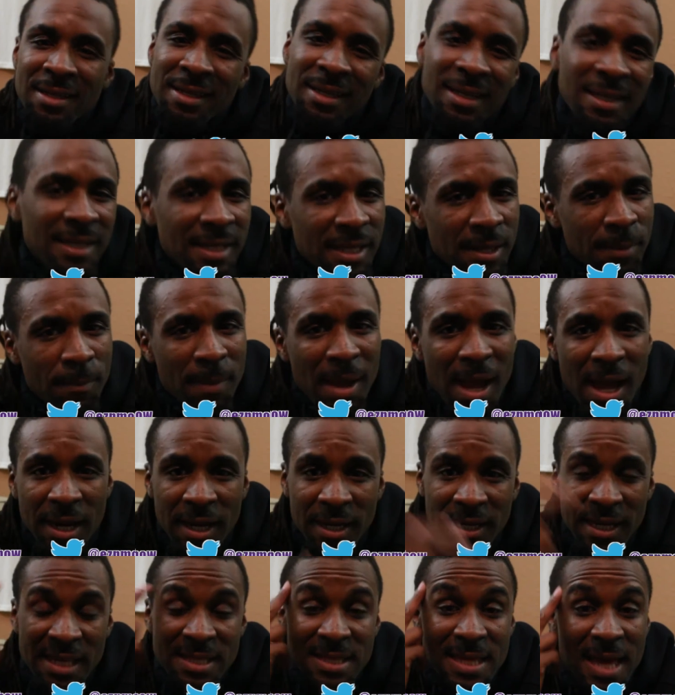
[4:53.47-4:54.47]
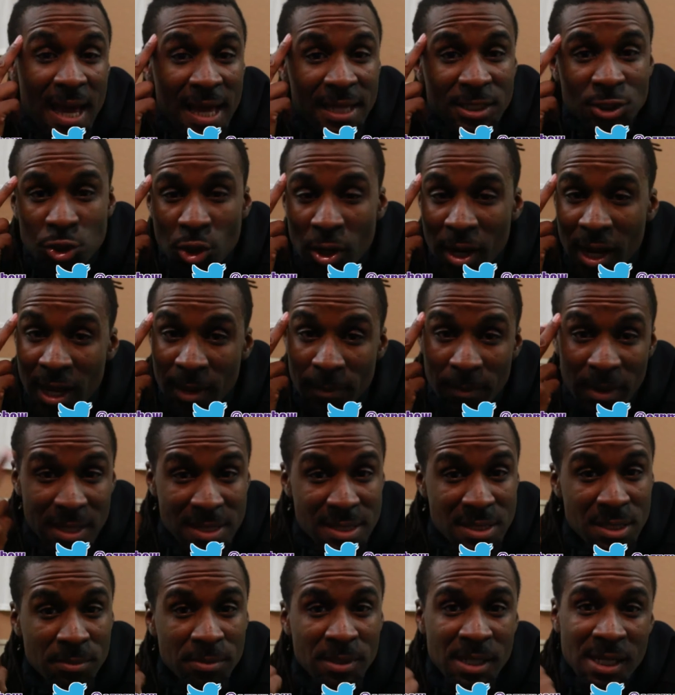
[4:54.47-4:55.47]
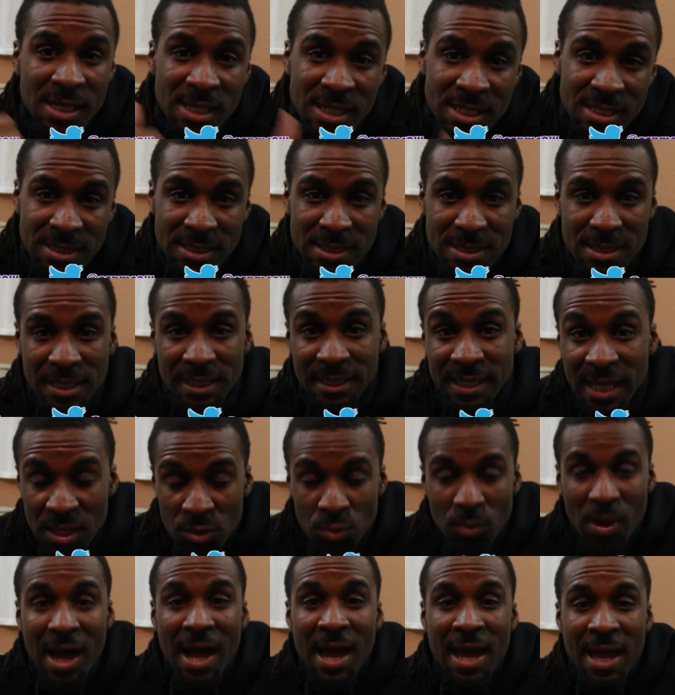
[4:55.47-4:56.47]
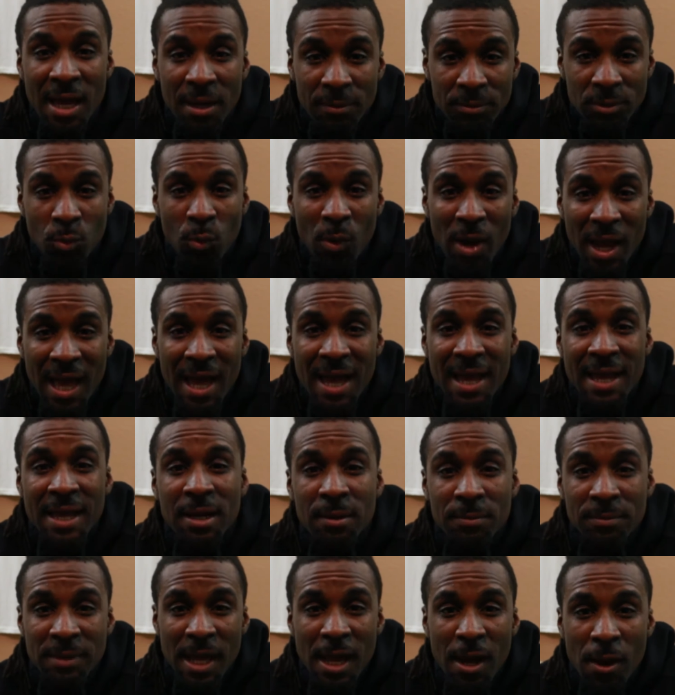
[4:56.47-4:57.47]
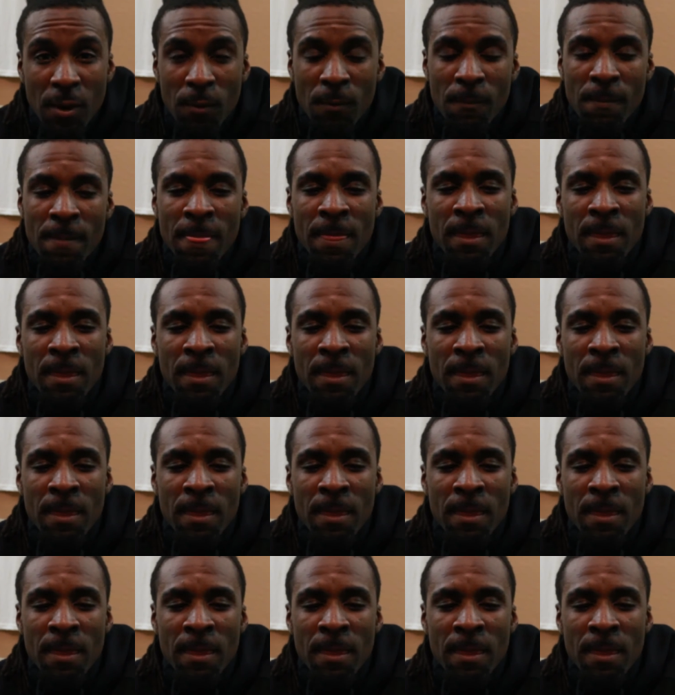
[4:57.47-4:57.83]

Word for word: It didn't matter. That's how I trained my subconscious. And that's why I am the way I am now.